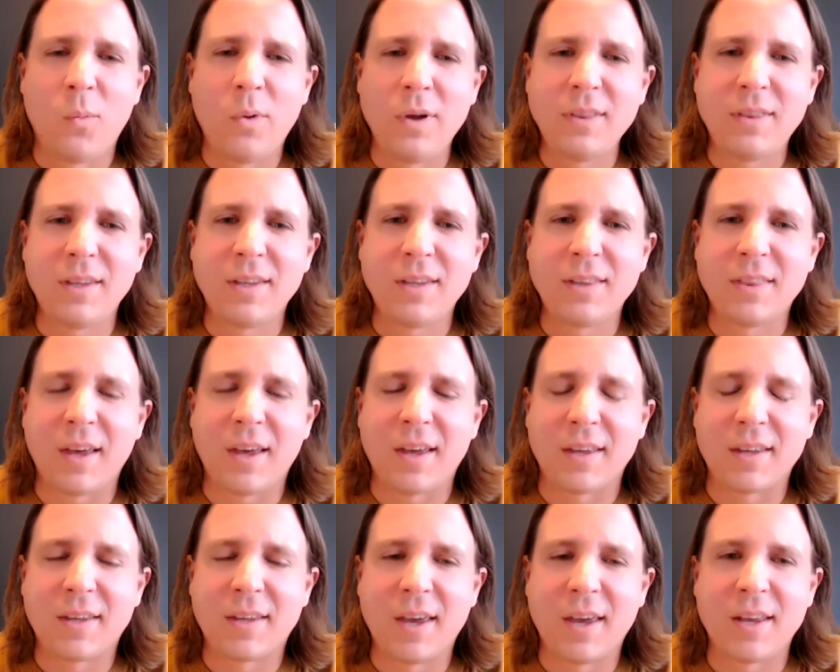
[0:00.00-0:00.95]
one thing
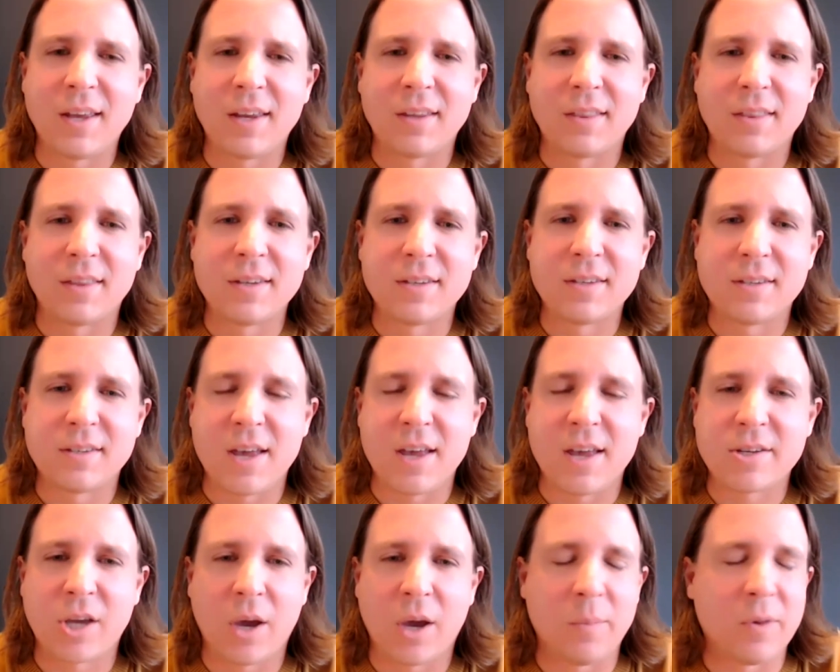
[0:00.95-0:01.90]
that, Katie, this
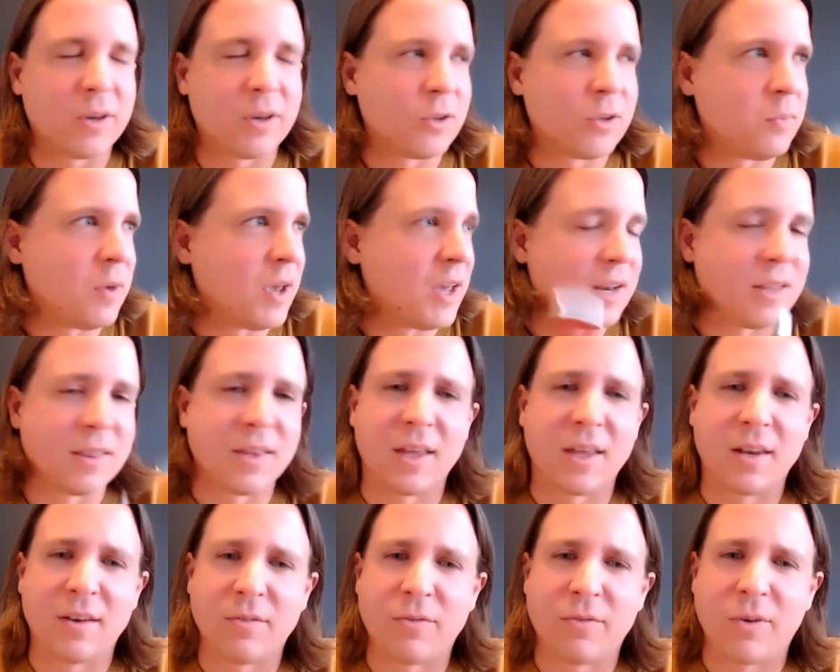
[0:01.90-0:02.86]
last comment you made, and
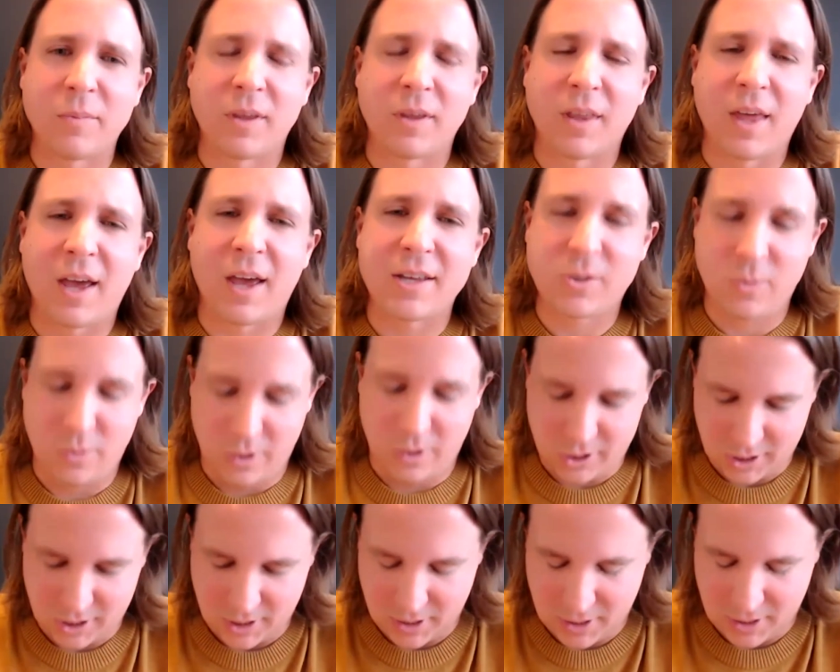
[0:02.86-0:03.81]
then from the last
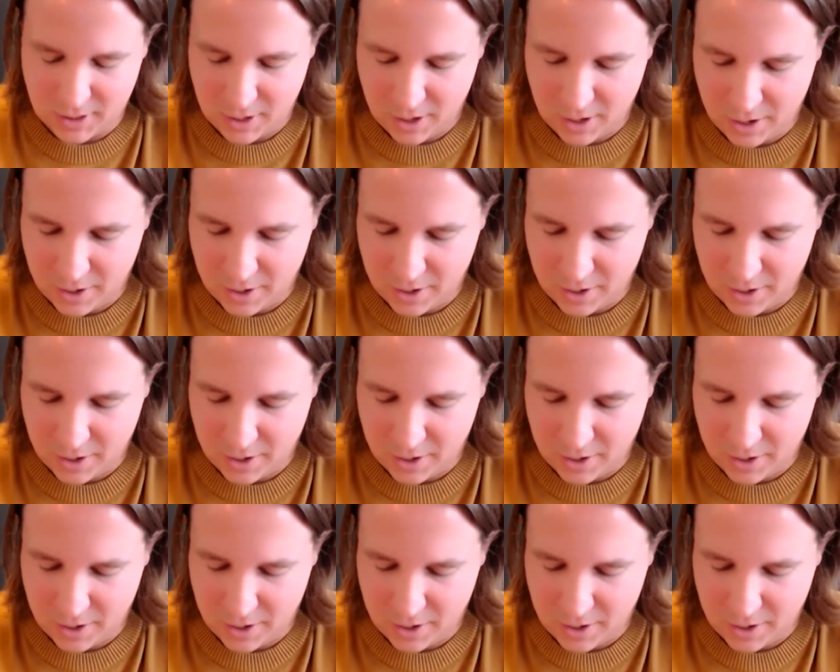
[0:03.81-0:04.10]
question